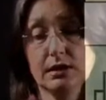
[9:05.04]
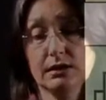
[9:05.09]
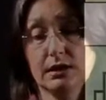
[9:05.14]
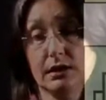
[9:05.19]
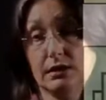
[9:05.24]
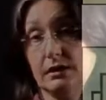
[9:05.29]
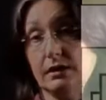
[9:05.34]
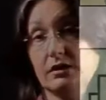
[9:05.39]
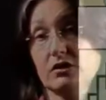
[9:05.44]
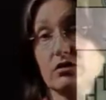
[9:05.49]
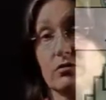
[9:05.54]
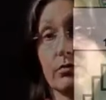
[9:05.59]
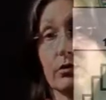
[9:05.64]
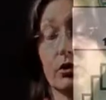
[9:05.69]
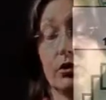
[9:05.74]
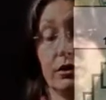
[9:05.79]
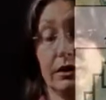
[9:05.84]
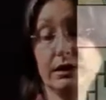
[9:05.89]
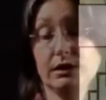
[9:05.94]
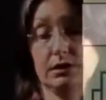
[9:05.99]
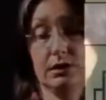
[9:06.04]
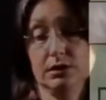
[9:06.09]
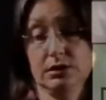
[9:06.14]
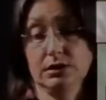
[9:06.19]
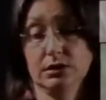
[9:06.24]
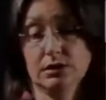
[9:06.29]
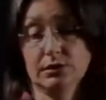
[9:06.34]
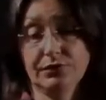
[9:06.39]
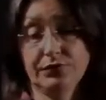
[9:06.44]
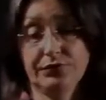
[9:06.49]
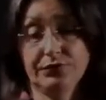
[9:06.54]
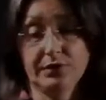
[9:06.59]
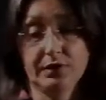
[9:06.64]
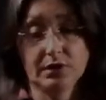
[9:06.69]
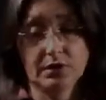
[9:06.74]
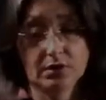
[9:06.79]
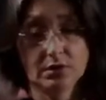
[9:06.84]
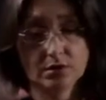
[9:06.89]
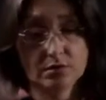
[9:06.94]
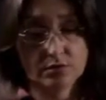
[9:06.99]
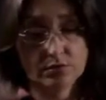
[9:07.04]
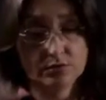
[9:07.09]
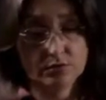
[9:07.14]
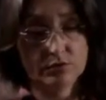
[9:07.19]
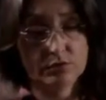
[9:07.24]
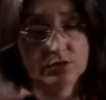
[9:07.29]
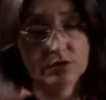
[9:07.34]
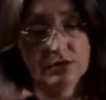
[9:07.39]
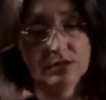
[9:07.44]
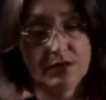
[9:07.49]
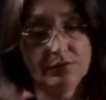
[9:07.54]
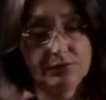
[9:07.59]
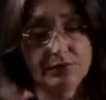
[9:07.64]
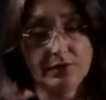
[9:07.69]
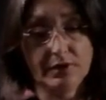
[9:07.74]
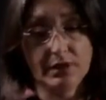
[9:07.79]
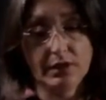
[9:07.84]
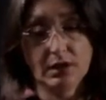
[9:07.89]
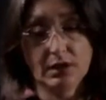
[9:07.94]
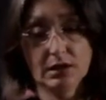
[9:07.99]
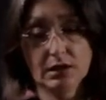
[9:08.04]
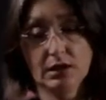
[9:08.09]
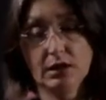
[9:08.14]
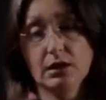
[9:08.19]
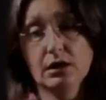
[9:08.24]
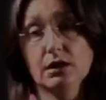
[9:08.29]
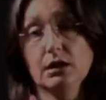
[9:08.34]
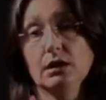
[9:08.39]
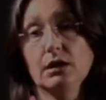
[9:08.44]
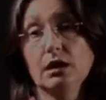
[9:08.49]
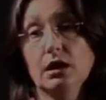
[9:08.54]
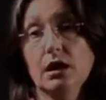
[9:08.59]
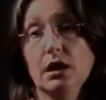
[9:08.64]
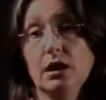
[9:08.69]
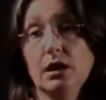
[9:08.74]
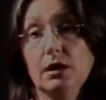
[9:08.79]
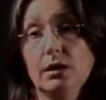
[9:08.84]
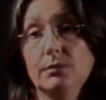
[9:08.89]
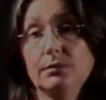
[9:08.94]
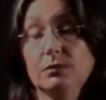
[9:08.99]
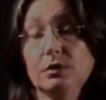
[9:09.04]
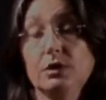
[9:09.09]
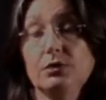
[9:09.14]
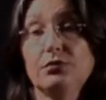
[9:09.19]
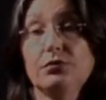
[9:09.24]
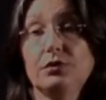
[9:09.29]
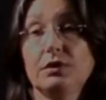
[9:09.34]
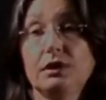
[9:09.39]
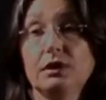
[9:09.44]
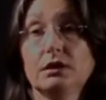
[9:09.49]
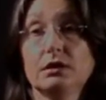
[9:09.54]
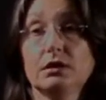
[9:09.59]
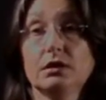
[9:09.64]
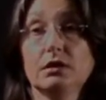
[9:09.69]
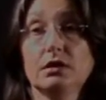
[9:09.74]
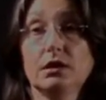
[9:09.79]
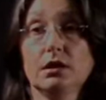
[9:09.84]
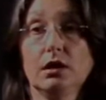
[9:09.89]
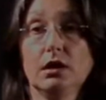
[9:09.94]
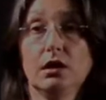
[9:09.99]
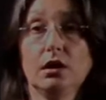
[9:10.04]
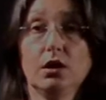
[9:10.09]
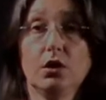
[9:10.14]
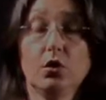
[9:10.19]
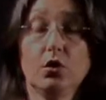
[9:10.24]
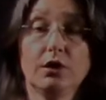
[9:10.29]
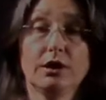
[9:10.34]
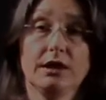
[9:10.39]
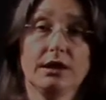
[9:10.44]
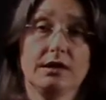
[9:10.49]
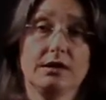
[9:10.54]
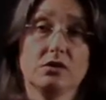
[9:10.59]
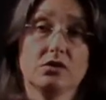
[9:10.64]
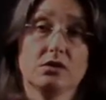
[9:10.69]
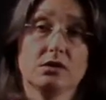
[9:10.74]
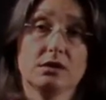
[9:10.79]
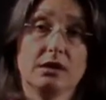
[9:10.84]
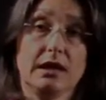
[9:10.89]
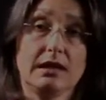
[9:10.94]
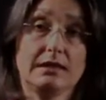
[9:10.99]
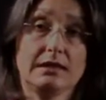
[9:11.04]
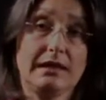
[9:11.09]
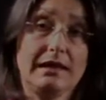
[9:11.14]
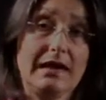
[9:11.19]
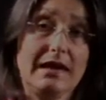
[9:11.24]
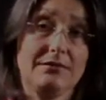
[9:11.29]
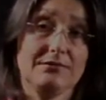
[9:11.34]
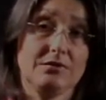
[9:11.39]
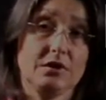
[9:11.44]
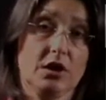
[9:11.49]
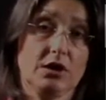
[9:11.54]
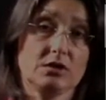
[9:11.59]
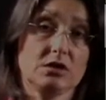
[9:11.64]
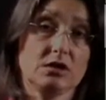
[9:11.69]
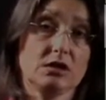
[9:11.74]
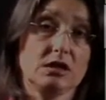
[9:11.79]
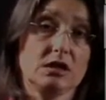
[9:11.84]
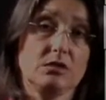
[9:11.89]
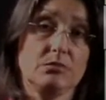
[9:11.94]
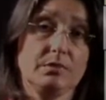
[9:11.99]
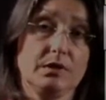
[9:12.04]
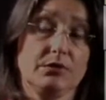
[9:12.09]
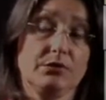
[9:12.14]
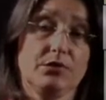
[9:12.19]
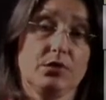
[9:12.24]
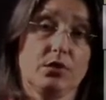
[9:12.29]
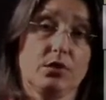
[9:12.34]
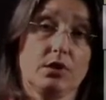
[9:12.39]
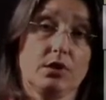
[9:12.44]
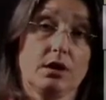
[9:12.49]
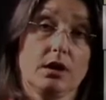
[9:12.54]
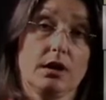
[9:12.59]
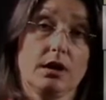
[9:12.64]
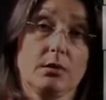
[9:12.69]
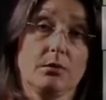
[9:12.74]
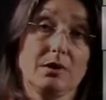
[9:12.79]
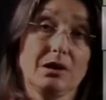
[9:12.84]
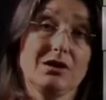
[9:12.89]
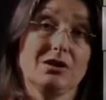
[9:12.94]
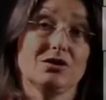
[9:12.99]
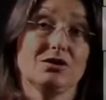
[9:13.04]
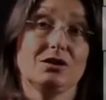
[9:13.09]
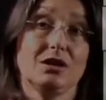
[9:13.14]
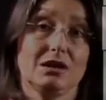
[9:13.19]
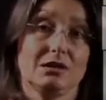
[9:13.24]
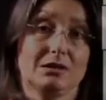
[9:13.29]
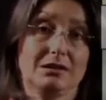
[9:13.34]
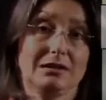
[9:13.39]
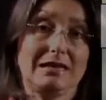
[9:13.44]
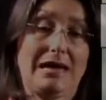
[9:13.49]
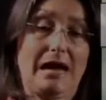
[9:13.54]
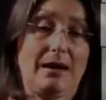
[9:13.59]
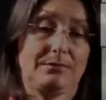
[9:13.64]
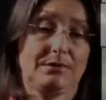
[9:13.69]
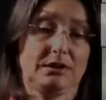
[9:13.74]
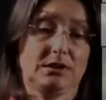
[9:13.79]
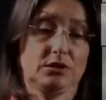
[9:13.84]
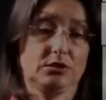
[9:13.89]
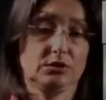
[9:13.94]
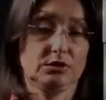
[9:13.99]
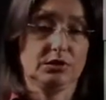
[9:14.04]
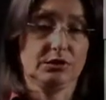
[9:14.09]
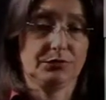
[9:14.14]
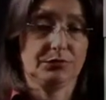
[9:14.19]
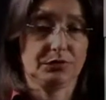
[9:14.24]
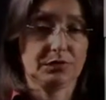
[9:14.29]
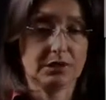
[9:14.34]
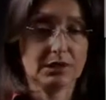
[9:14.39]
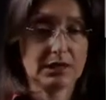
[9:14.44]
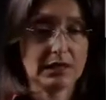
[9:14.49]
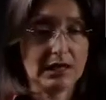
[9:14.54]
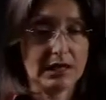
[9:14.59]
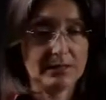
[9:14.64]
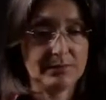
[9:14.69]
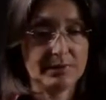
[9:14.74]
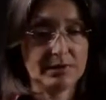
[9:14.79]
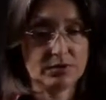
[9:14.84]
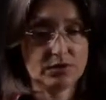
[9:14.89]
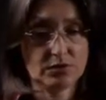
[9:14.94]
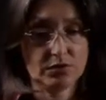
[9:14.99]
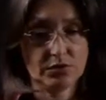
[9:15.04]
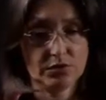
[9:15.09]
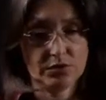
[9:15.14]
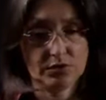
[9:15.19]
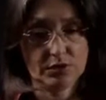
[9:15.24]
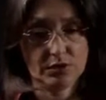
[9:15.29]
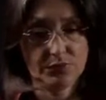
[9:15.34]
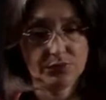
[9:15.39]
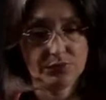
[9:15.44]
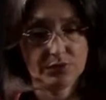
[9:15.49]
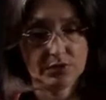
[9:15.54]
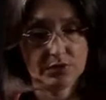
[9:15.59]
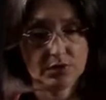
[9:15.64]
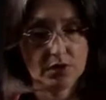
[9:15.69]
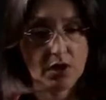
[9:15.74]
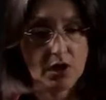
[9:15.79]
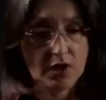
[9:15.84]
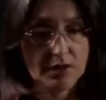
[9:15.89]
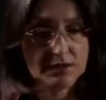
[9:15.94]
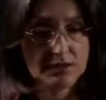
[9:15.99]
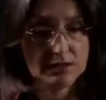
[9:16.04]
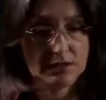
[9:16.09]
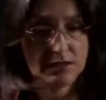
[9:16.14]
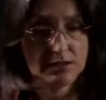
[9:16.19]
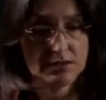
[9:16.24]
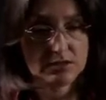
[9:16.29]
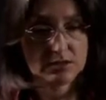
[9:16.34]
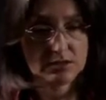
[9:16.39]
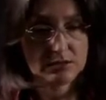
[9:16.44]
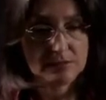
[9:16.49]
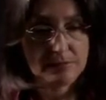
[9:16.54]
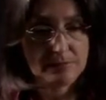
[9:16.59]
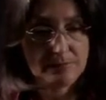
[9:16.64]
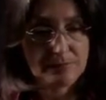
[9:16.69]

that are exploring the Earth into discovering different organisms that they have not seen before because they're adapted to different climates on different continents.